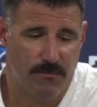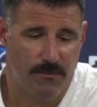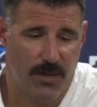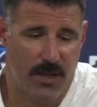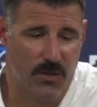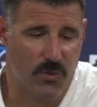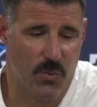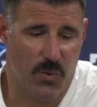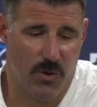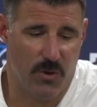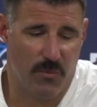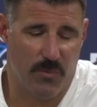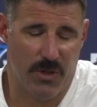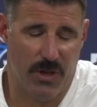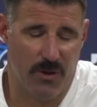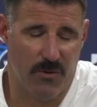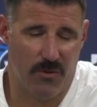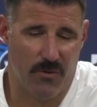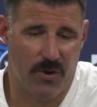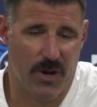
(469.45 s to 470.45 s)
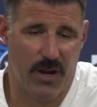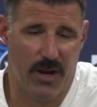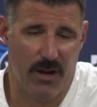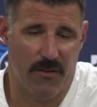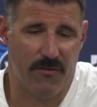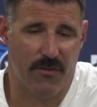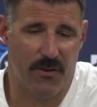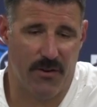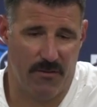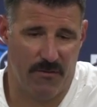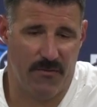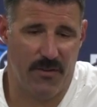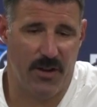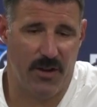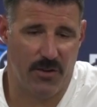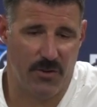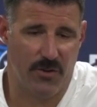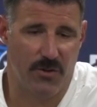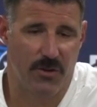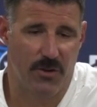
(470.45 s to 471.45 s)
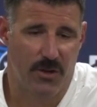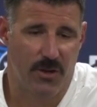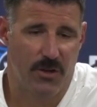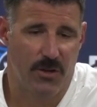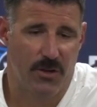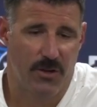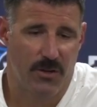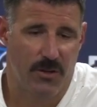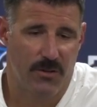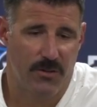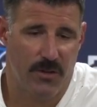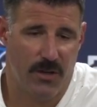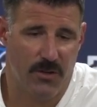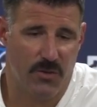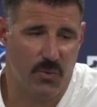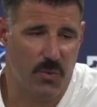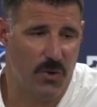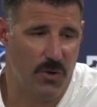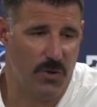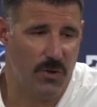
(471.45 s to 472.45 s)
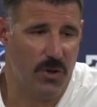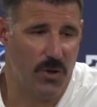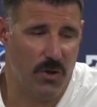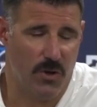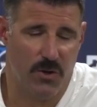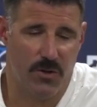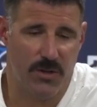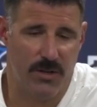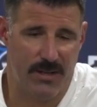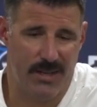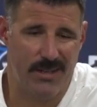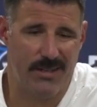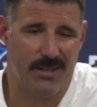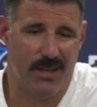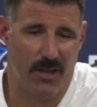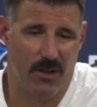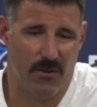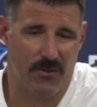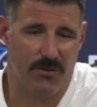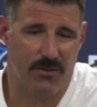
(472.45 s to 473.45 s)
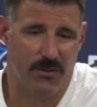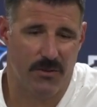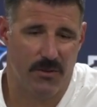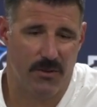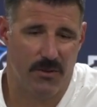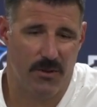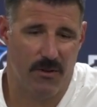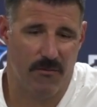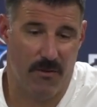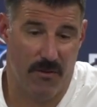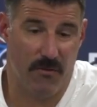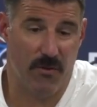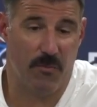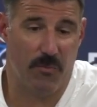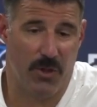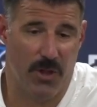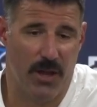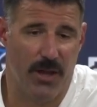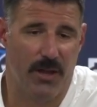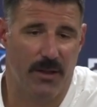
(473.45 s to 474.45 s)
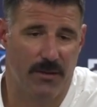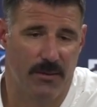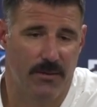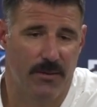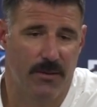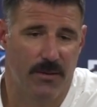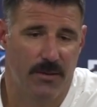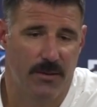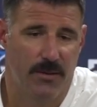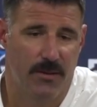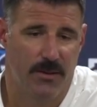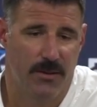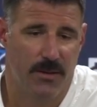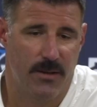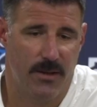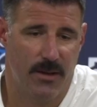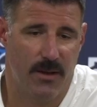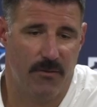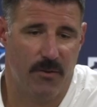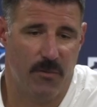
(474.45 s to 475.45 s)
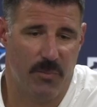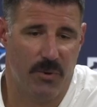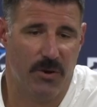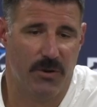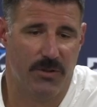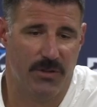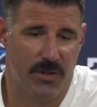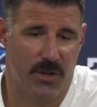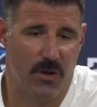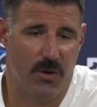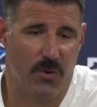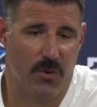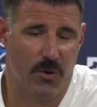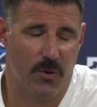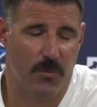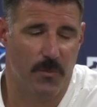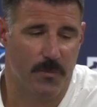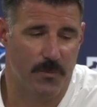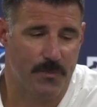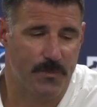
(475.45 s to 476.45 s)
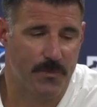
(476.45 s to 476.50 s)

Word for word: that's willing to play with great effort and finish, that's willing to learn the details of every play and every personnel group,